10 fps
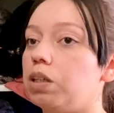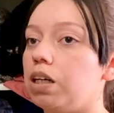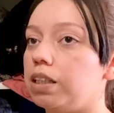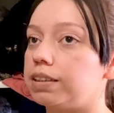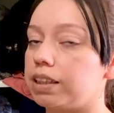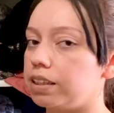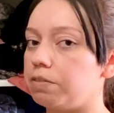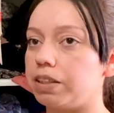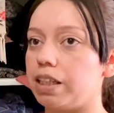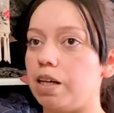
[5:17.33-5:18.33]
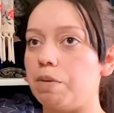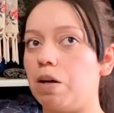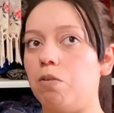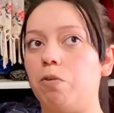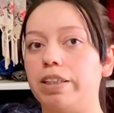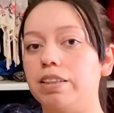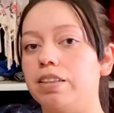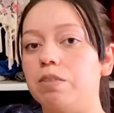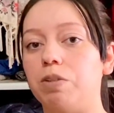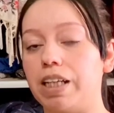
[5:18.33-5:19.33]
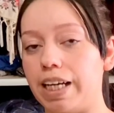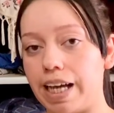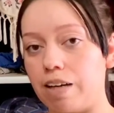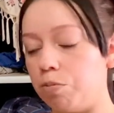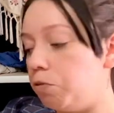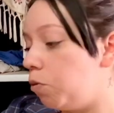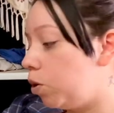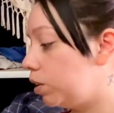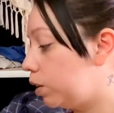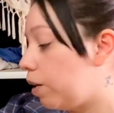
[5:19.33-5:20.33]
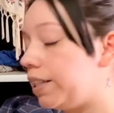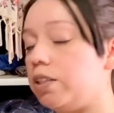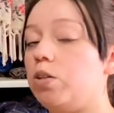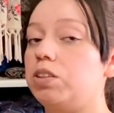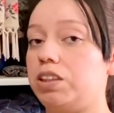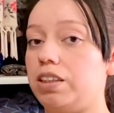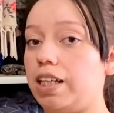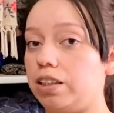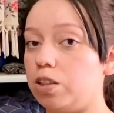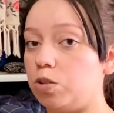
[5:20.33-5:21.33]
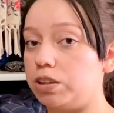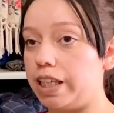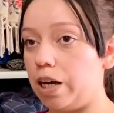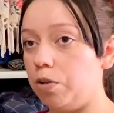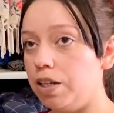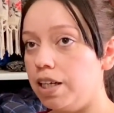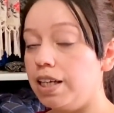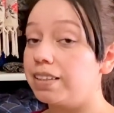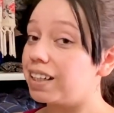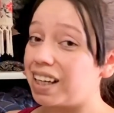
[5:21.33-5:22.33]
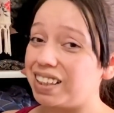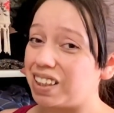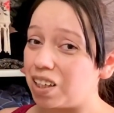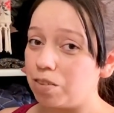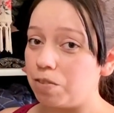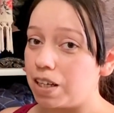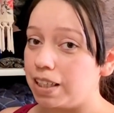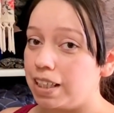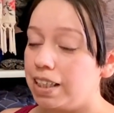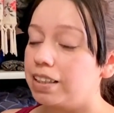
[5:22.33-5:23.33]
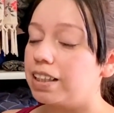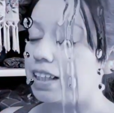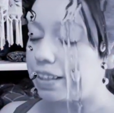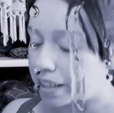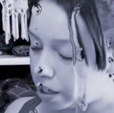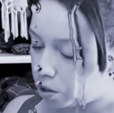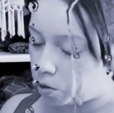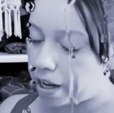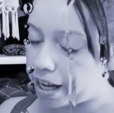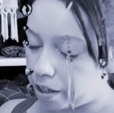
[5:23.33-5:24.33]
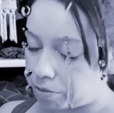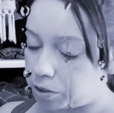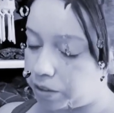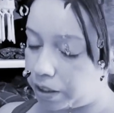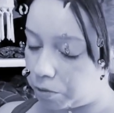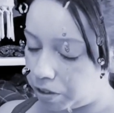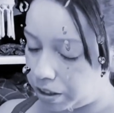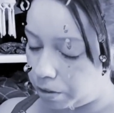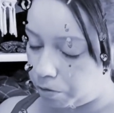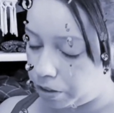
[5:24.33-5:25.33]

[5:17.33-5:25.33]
a significant amount of weight than what I had before. So I know there's a lot of clothes now that I love that I now have to get rid of.